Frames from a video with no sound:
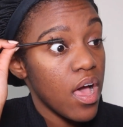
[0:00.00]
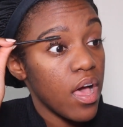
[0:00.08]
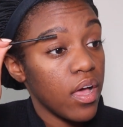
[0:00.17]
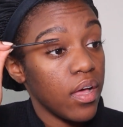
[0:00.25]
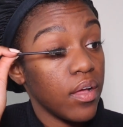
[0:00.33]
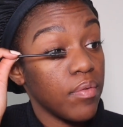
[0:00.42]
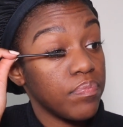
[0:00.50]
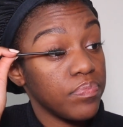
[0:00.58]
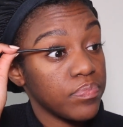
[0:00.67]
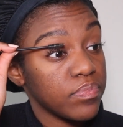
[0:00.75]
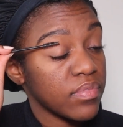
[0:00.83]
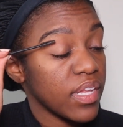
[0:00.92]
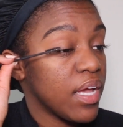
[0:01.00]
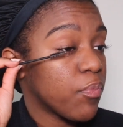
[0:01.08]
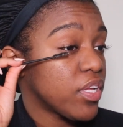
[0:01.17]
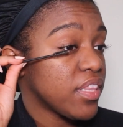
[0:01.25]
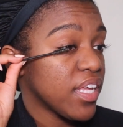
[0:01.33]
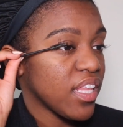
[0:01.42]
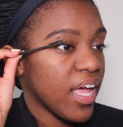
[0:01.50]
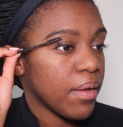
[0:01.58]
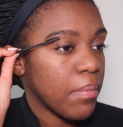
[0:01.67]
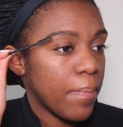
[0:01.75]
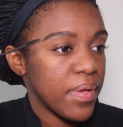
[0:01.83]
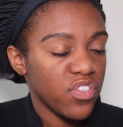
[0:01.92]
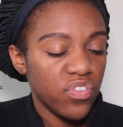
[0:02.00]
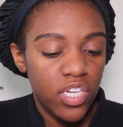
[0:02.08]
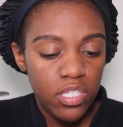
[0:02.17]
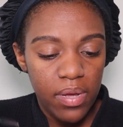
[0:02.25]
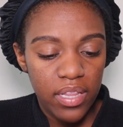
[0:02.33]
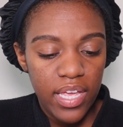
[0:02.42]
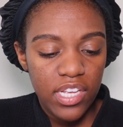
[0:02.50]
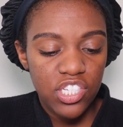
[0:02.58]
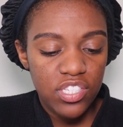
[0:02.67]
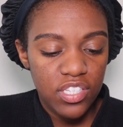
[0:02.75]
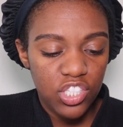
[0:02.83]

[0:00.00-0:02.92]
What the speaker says: And one thing, like, my best friend does my lashes,